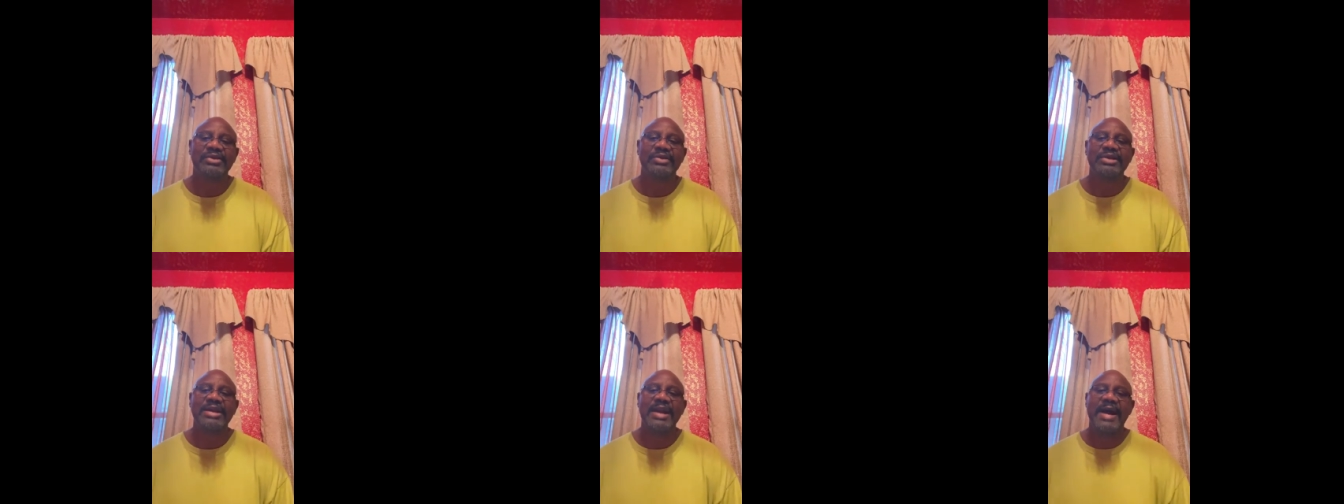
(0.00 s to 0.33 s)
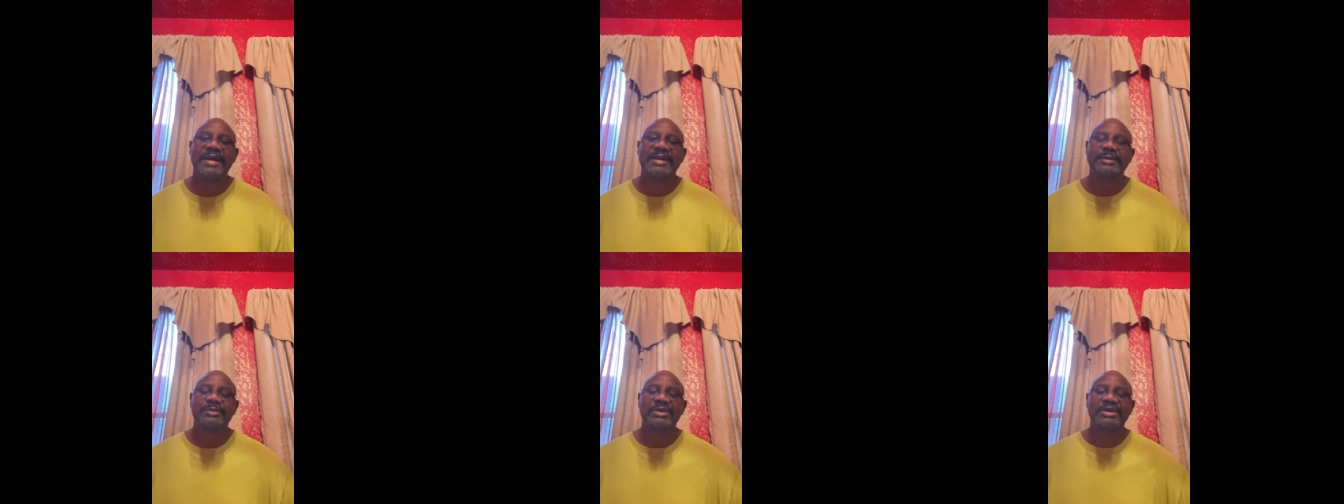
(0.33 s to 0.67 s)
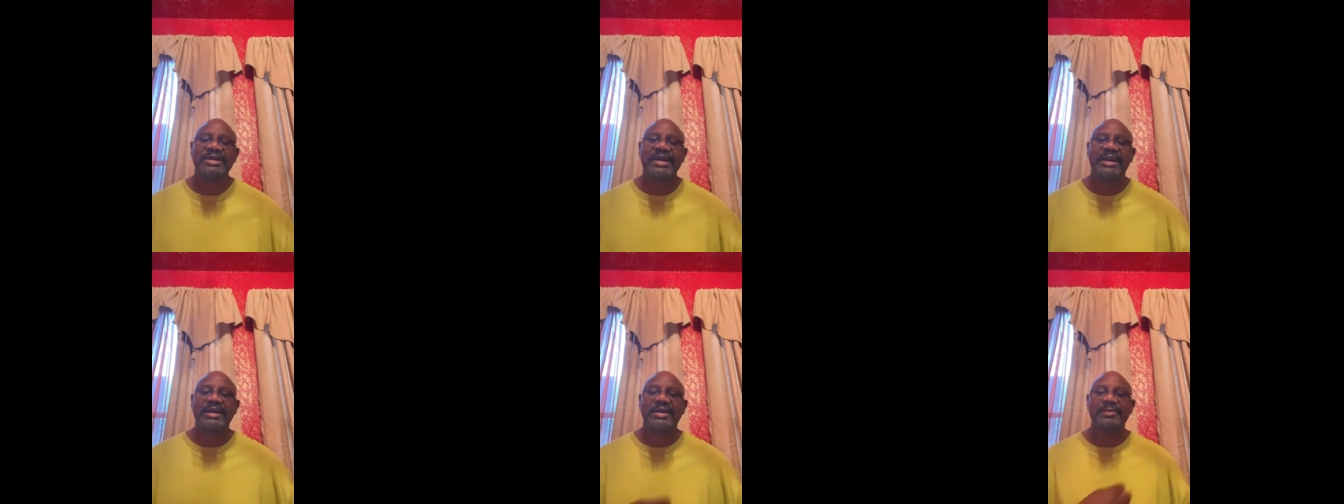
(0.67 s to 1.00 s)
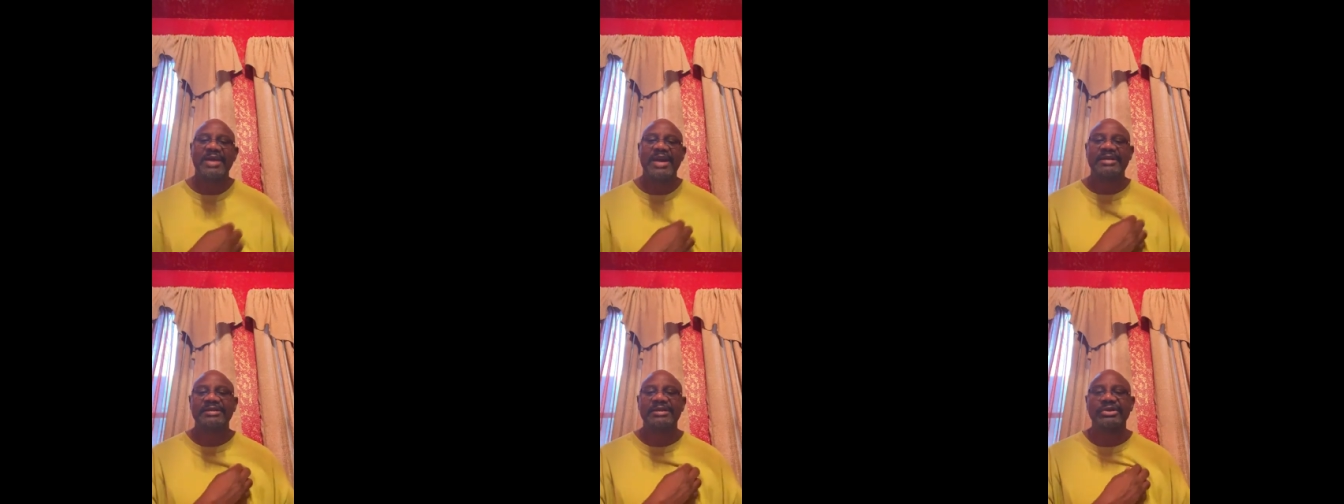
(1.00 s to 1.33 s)
So he had a
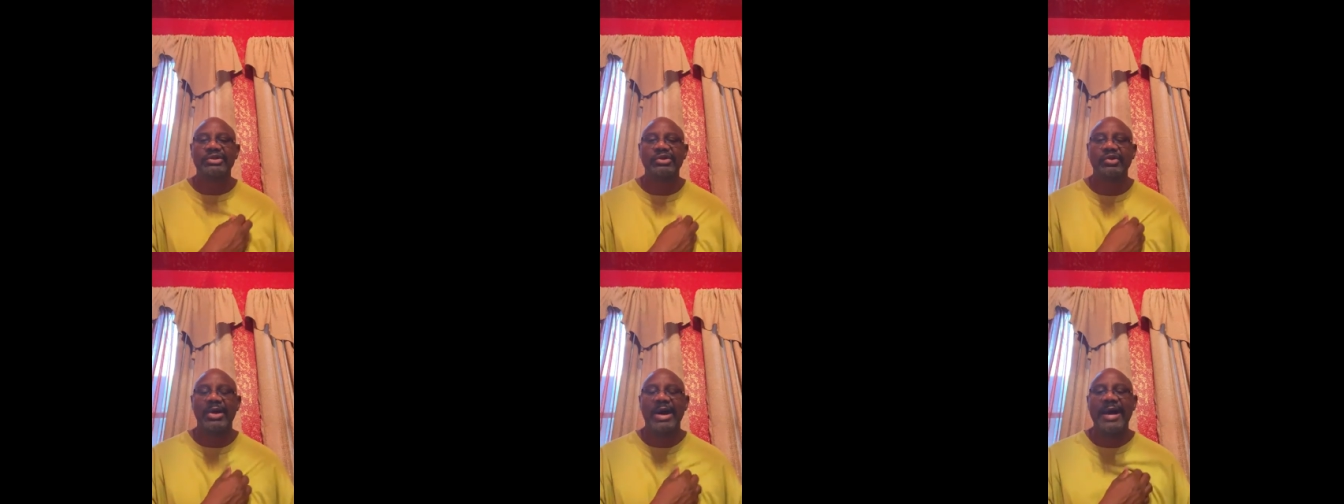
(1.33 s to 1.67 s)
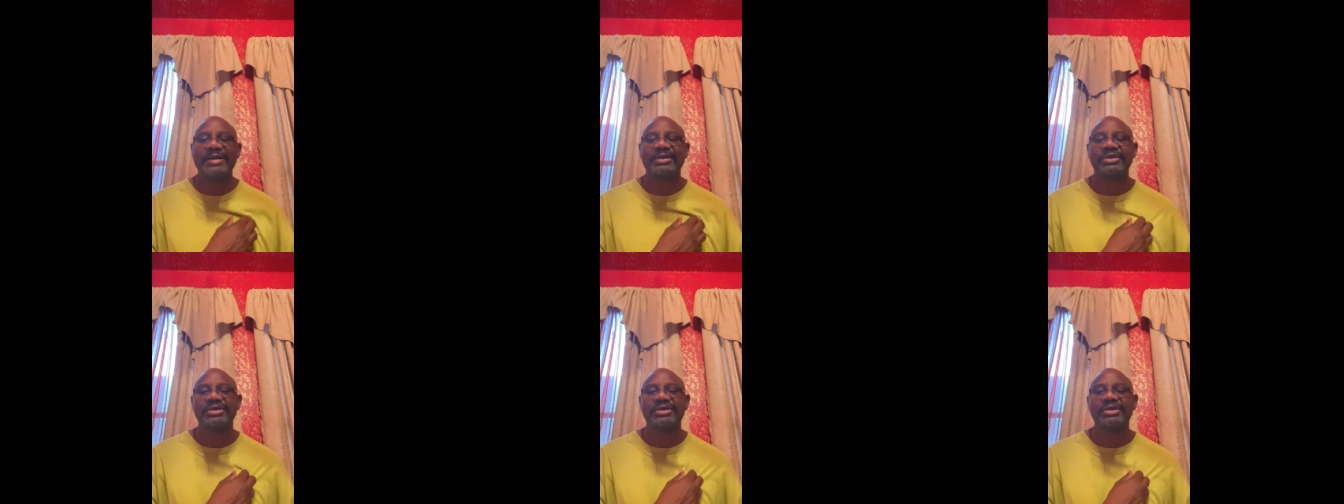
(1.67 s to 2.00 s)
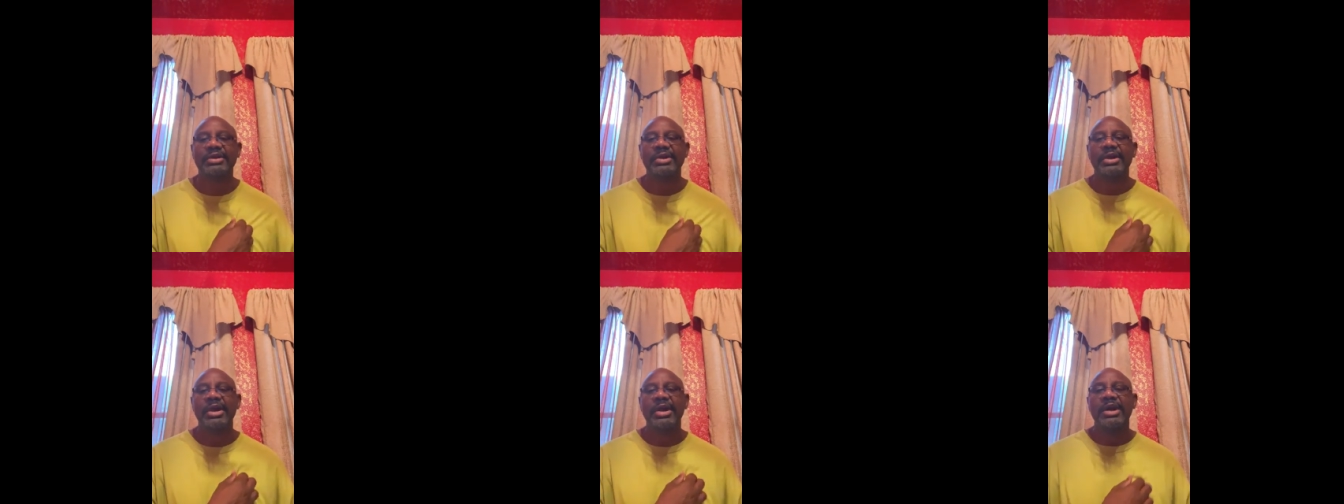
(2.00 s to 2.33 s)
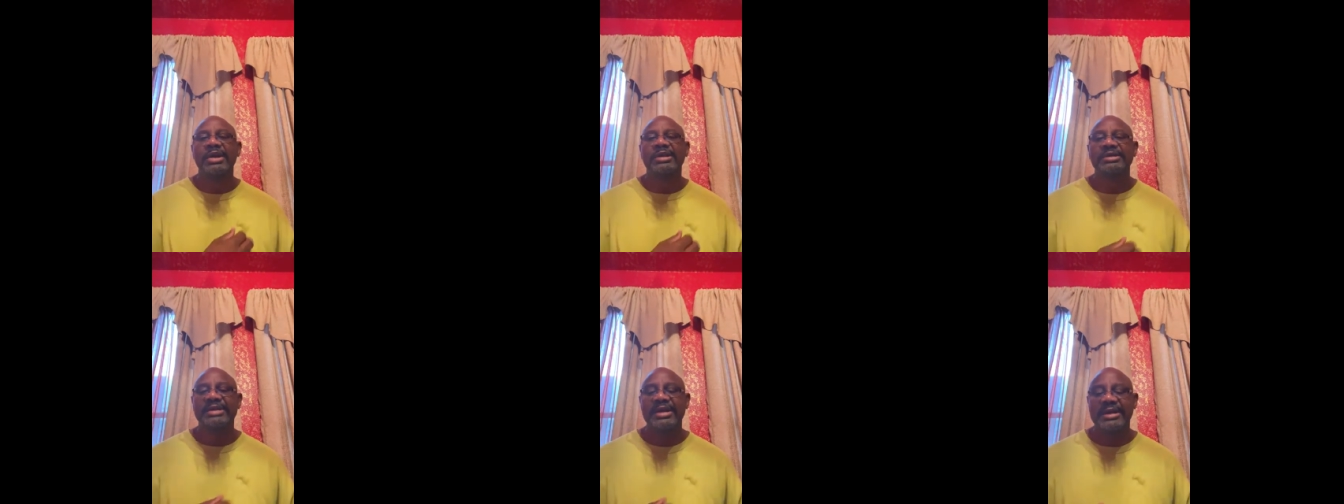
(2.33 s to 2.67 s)
particular message. So I just
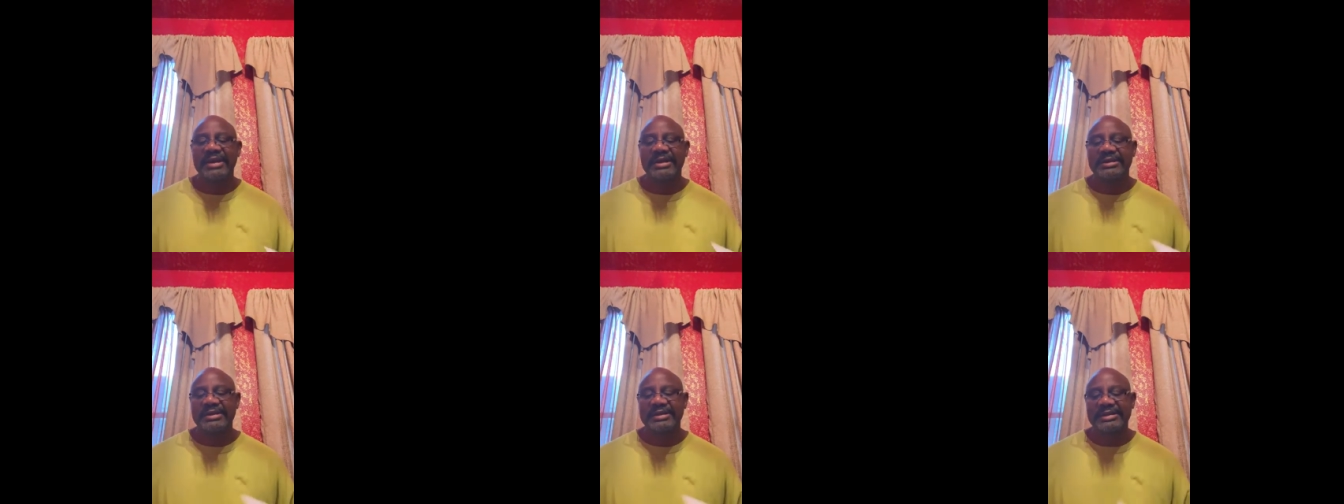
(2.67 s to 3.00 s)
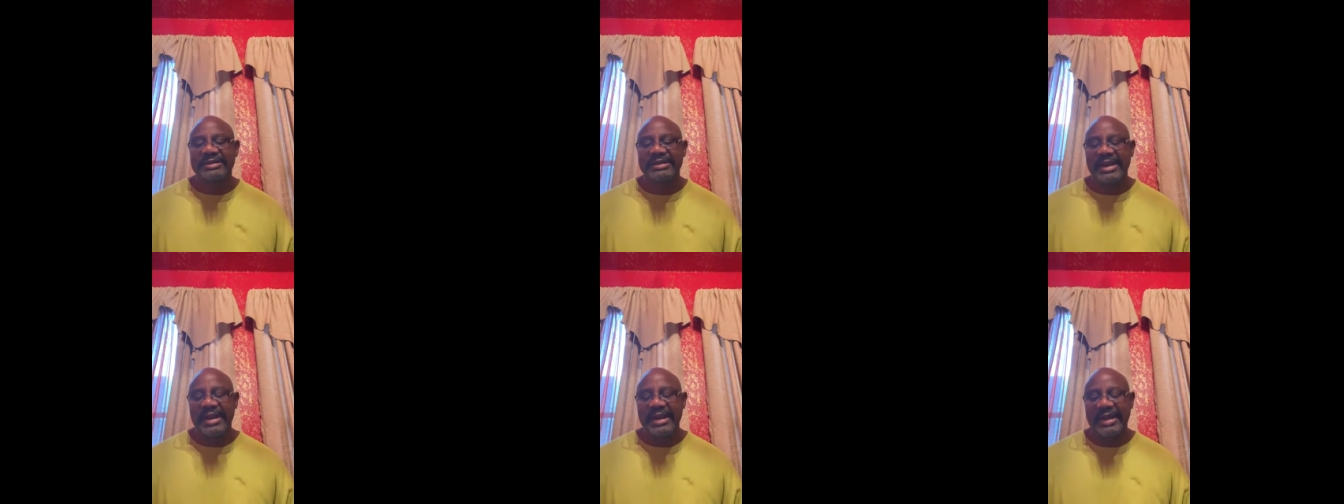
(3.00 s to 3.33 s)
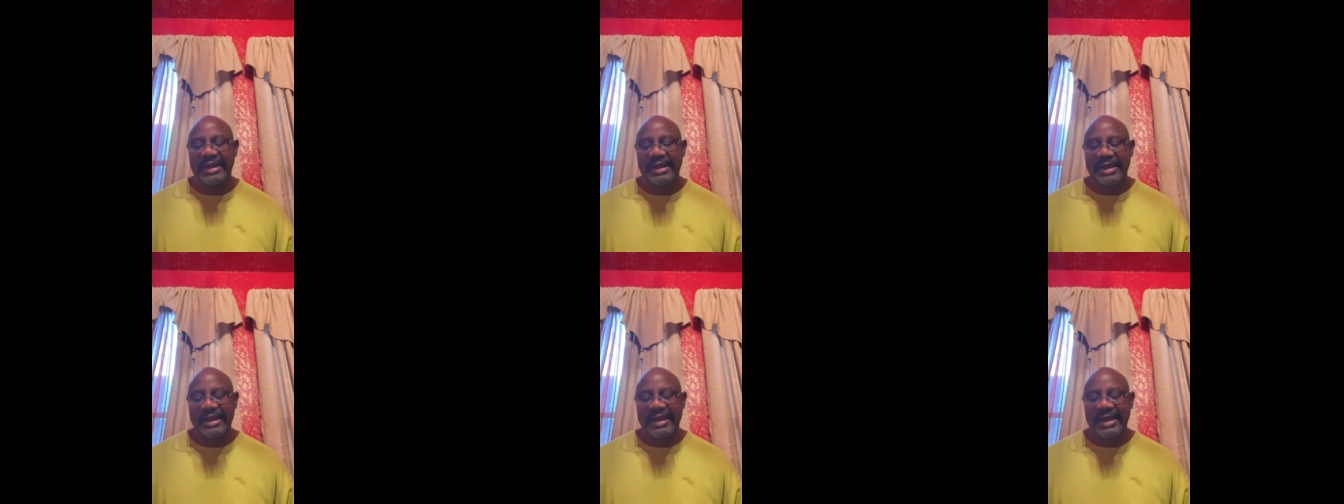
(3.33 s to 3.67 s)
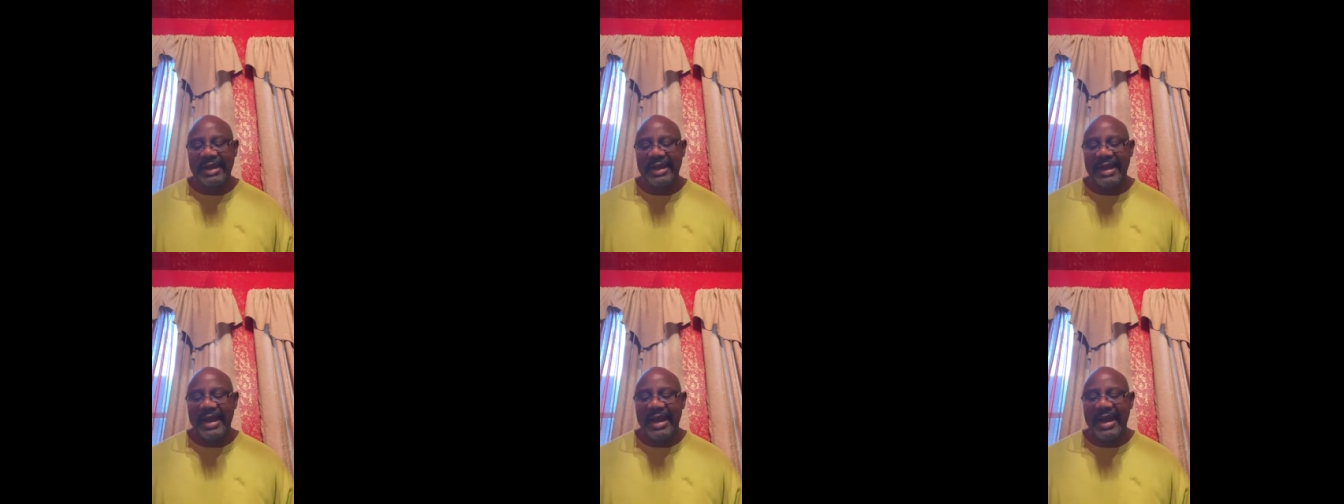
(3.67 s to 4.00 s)
say that to say,
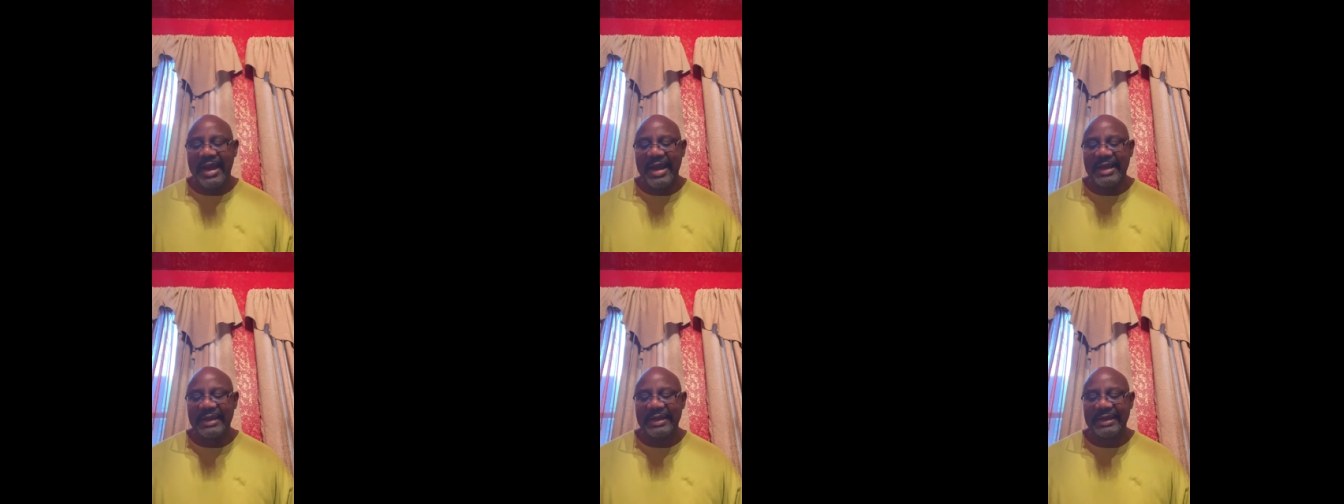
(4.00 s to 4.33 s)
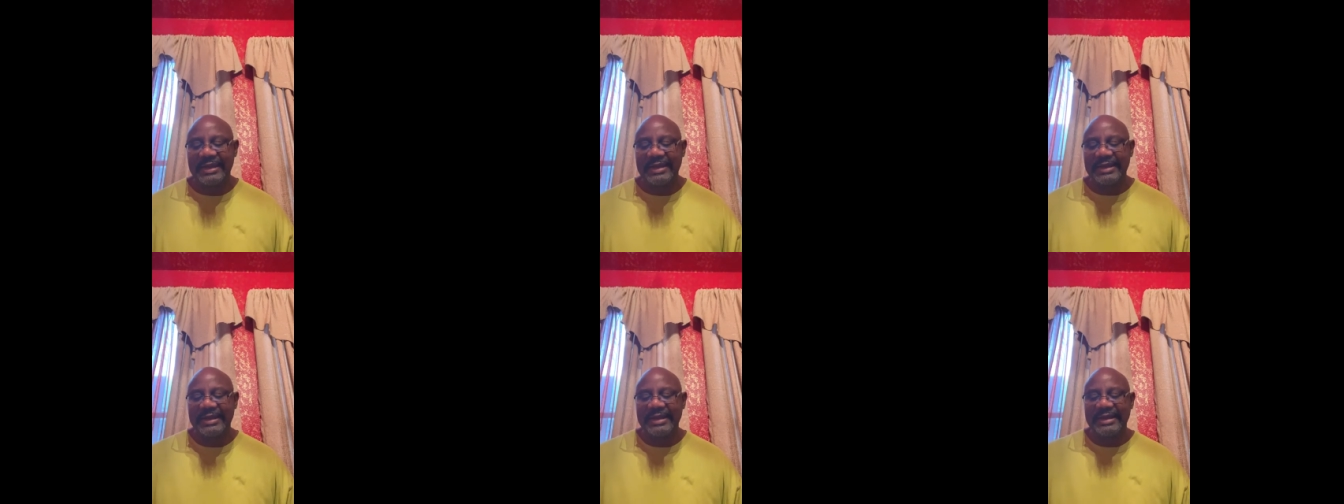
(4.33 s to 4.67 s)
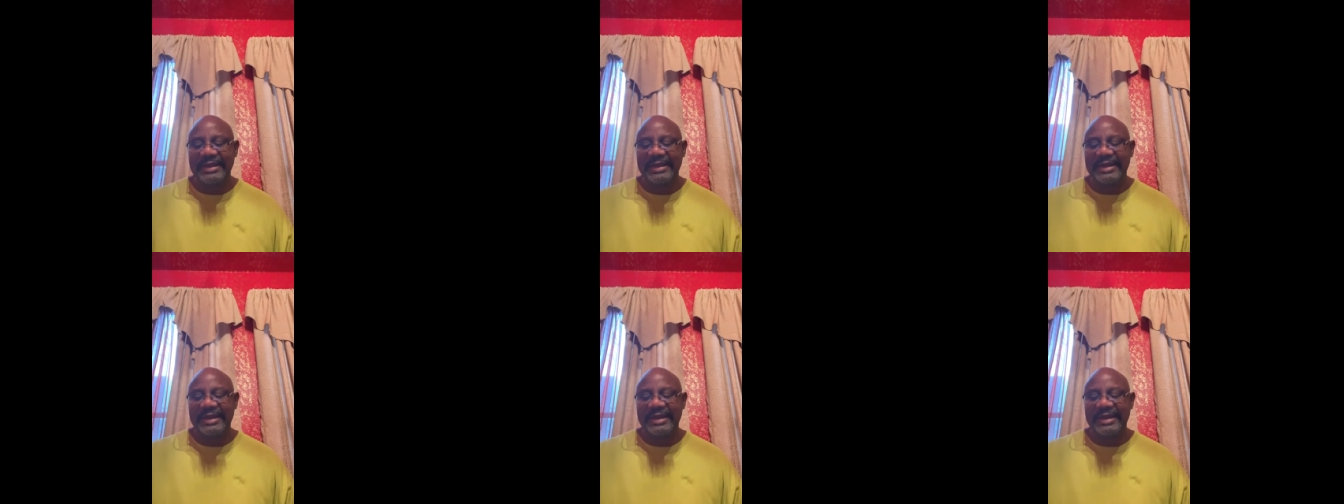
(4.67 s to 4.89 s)
I.